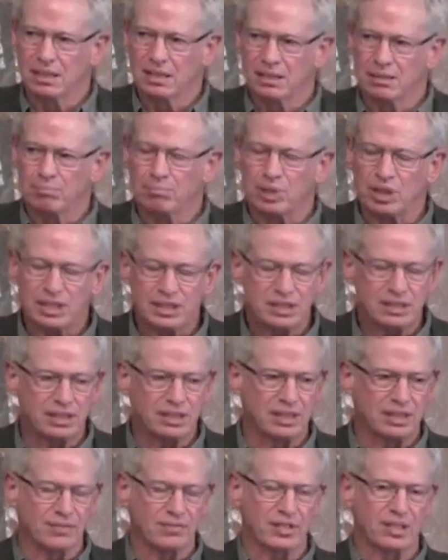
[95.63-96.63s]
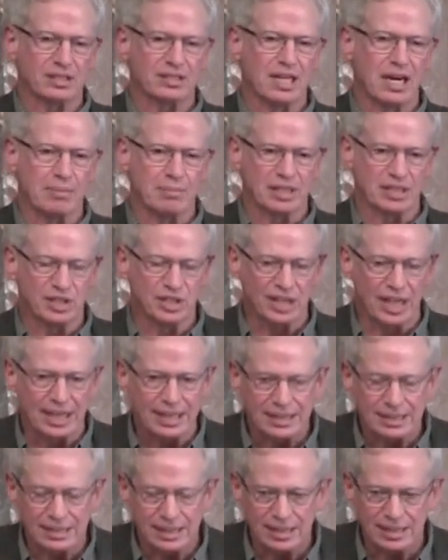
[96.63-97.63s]
Bulletin of the Atomic
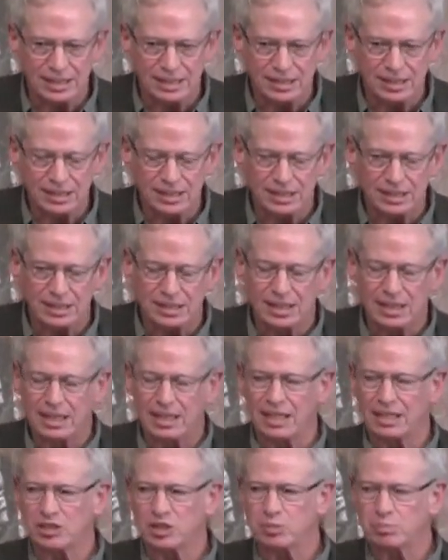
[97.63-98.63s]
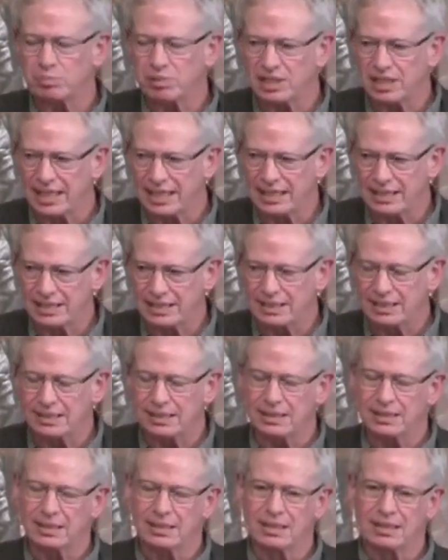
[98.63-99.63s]
Scientists has
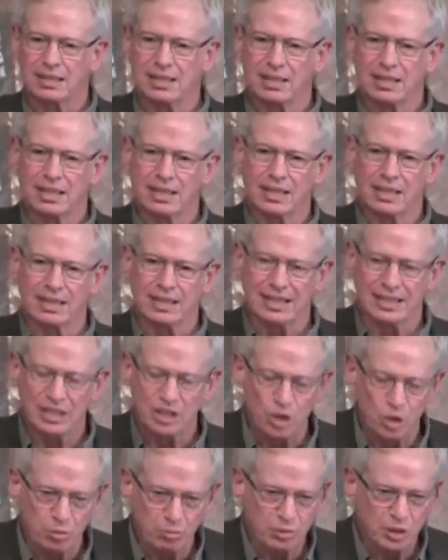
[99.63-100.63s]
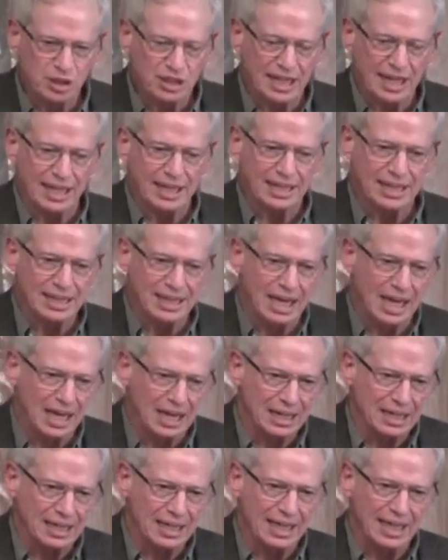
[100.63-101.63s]
placed the doomsday
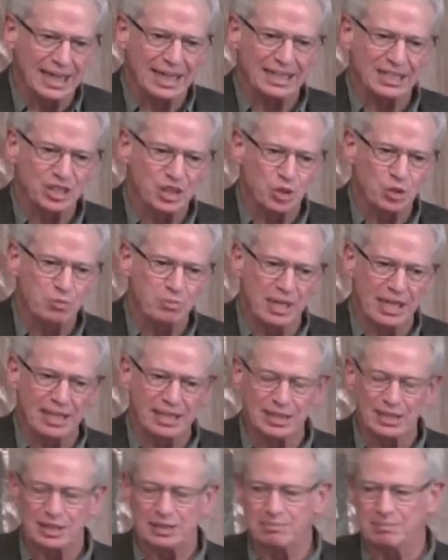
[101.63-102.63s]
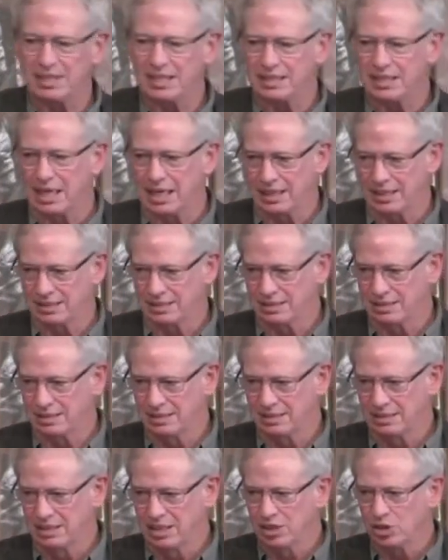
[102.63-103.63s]
clock at two minutes to midnight.
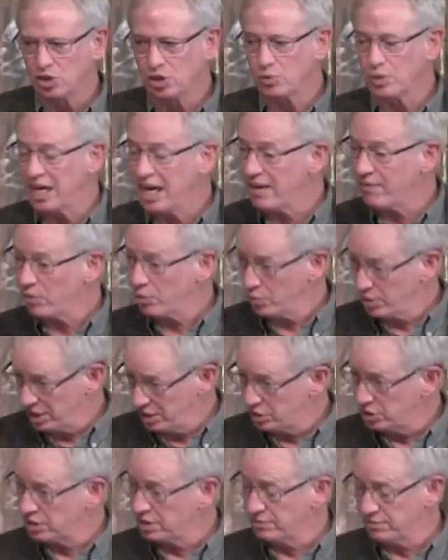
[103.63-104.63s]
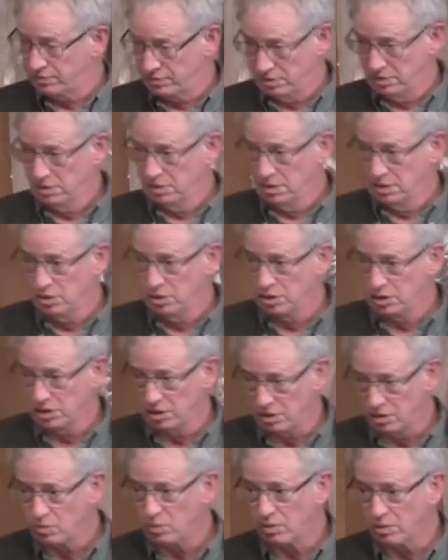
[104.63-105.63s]
So we have a risk of
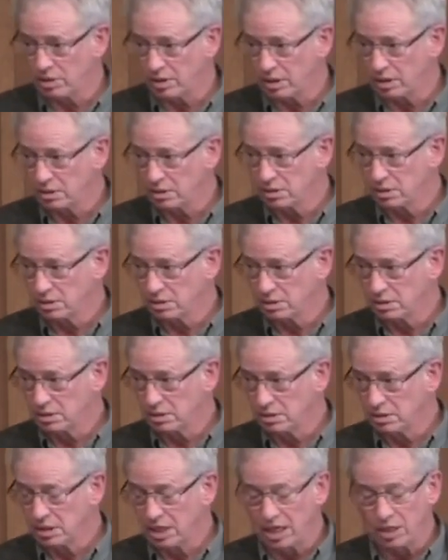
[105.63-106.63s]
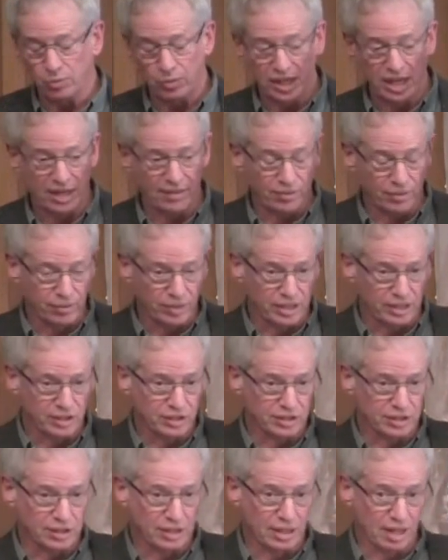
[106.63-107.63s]
nuclear war and we have a
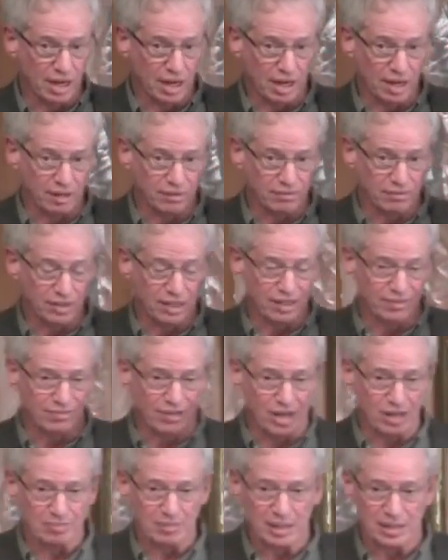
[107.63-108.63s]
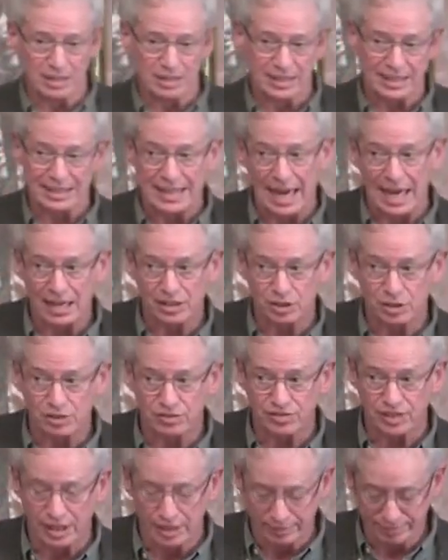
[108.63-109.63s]
risk of environmental
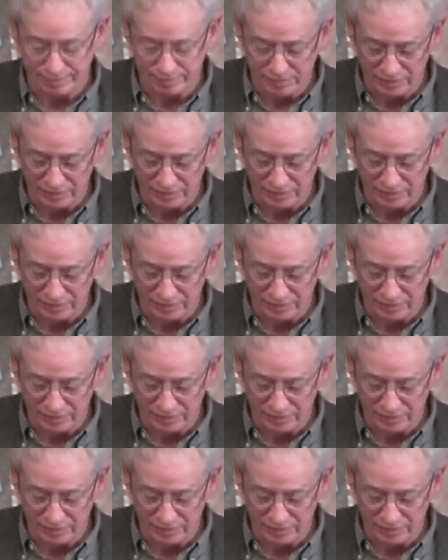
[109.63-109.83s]
catastrophe.